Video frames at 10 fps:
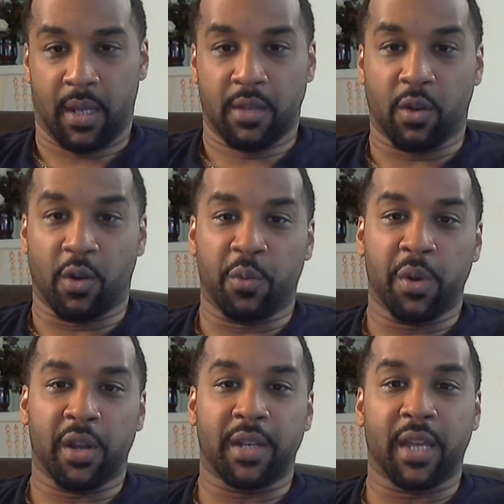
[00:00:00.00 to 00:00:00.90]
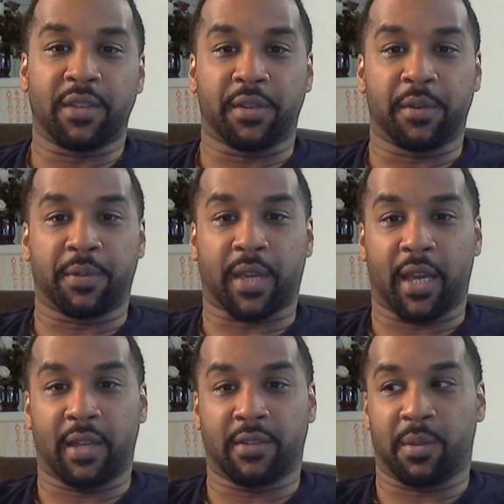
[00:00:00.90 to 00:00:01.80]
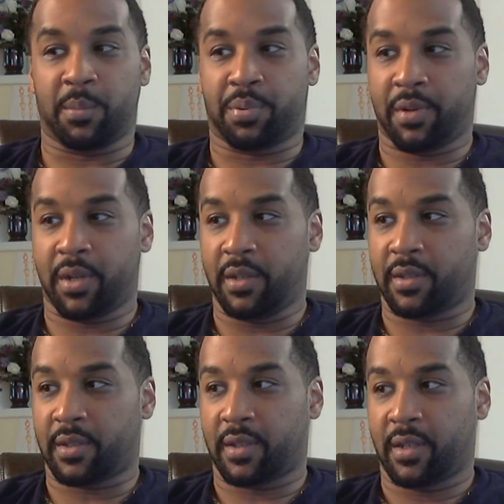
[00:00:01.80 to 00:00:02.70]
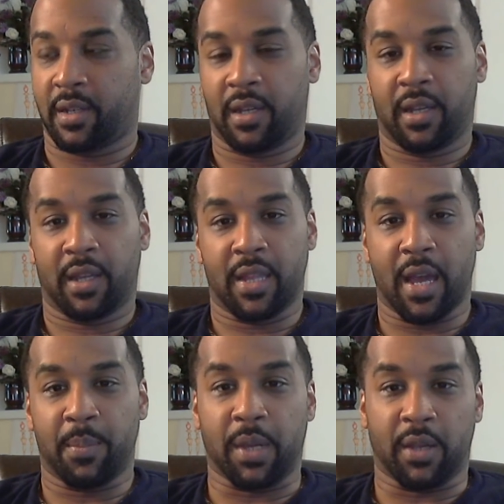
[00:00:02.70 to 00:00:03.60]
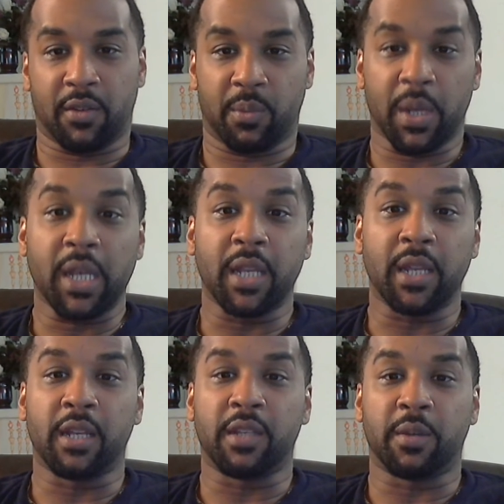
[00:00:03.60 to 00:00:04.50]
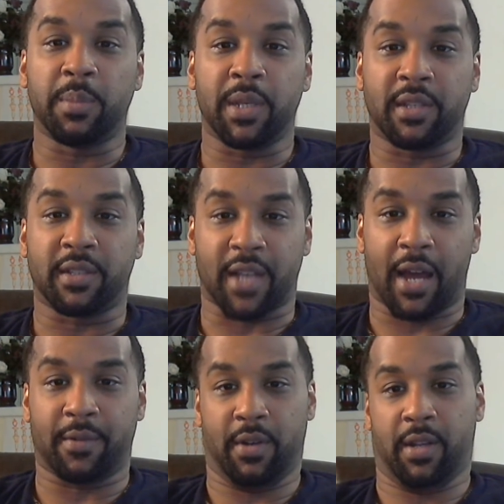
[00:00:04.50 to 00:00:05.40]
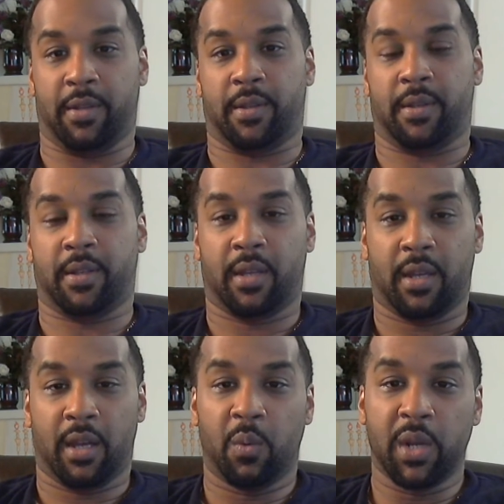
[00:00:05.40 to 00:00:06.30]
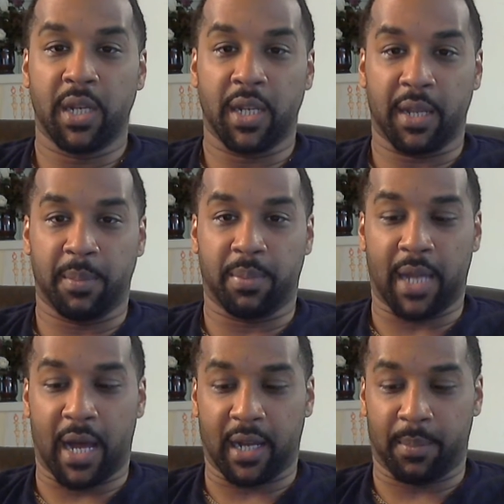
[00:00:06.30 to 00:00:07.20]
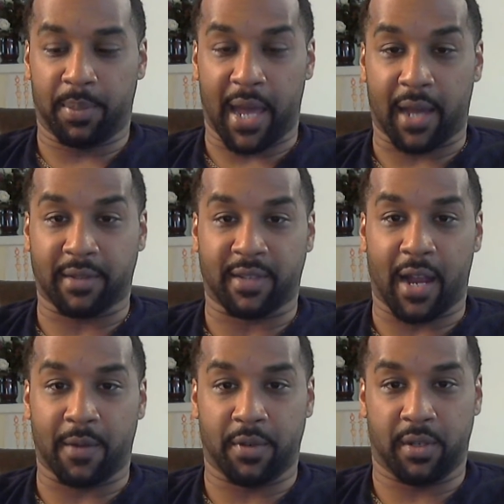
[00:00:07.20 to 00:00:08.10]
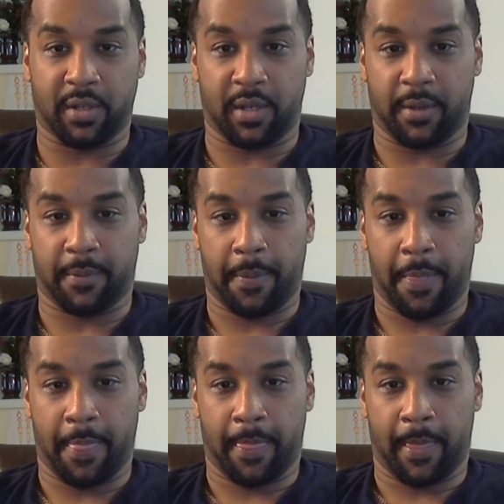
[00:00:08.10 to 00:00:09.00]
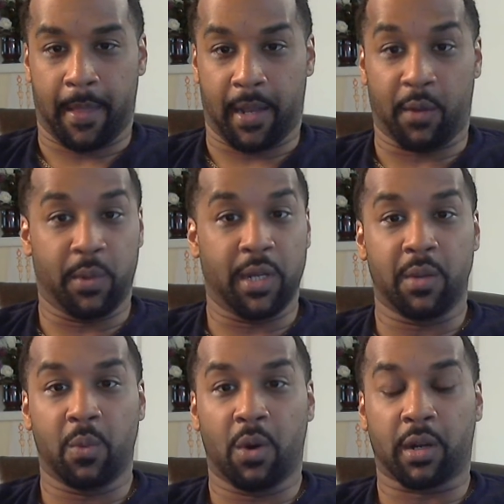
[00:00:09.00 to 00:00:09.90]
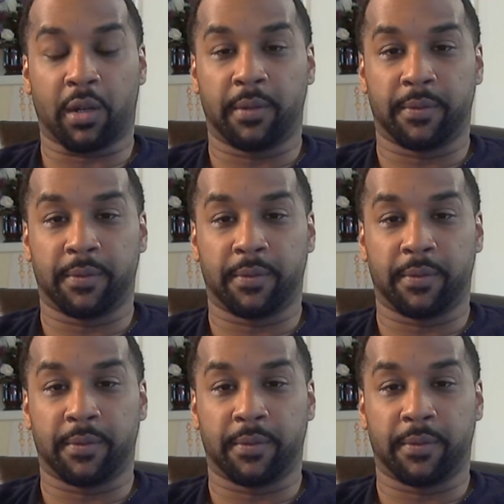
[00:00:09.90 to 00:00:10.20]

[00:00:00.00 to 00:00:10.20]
So if we're a nation of kings and priests, that means we need to be sovereign. We need black sovereignty, like we need water.